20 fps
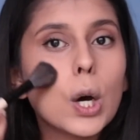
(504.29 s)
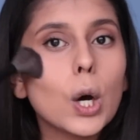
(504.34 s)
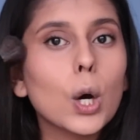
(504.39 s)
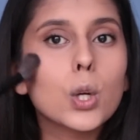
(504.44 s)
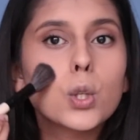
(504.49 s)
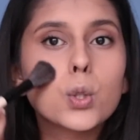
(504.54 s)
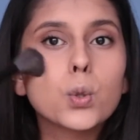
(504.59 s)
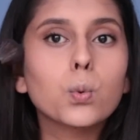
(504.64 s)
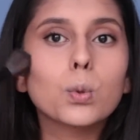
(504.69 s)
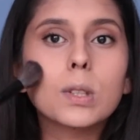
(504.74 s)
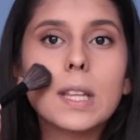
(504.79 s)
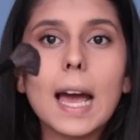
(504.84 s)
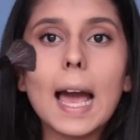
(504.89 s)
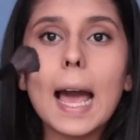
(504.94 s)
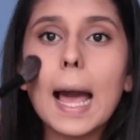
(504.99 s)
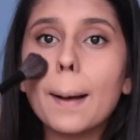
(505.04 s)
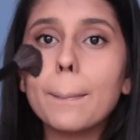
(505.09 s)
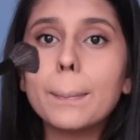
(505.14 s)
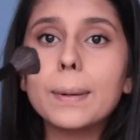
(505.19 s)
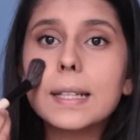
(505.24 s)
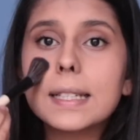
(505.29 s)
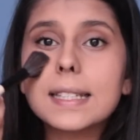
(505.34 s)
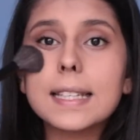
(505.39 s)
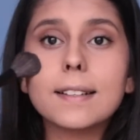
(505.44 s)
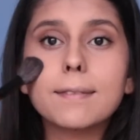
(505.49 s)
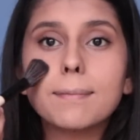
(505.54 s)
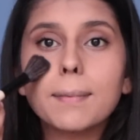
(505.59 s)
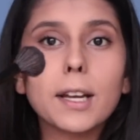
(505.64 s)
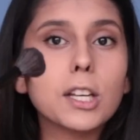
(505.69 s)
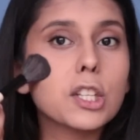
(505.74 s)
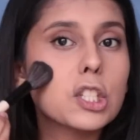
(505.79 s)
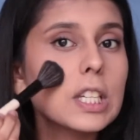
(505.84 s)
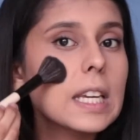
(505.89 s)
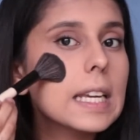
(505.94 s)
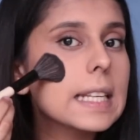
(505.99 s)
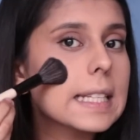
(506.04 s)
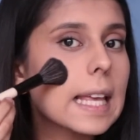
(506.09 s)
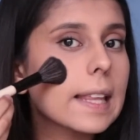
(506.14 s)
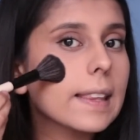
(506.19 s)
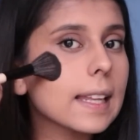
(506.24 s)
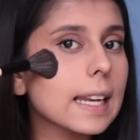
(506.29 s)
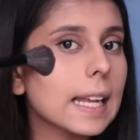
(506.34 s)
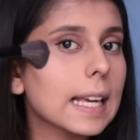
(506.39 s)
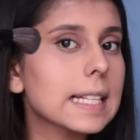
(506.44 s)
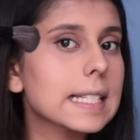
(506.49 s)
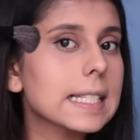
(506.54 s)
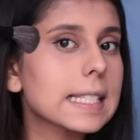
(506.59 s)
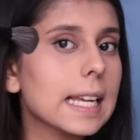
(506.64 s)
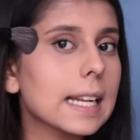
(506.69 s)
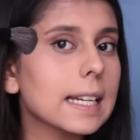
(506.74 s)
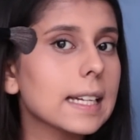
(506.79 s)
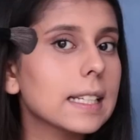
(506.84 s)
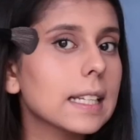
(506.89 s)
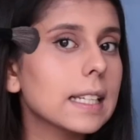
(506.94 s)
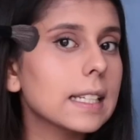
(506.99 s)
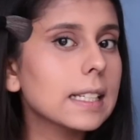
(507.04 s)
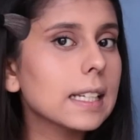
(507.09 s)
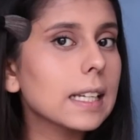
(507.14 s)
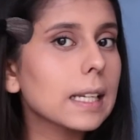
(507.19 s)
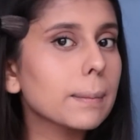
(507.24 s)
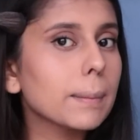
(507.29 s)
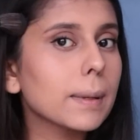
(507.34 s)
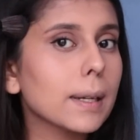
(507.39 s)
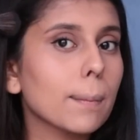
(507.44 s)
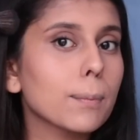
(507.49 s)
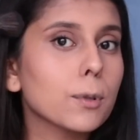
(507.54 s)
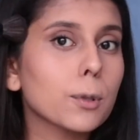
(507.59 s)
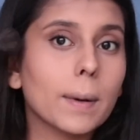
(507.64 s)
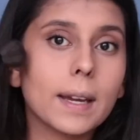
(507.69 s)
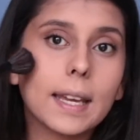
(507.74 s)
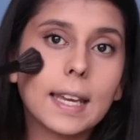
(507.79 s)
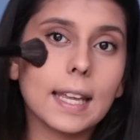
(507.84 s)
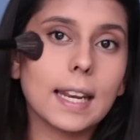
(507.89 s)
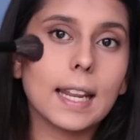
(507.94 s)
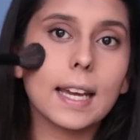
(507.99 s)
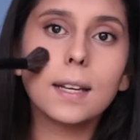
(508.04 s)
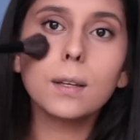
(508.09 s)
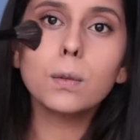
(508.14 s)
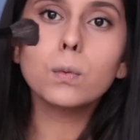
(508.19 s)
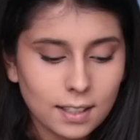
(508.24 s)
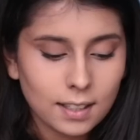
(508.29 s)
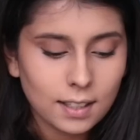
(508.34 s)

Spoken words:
onto the apples of my cheeks, and then I extend it a little bit up to my hairline.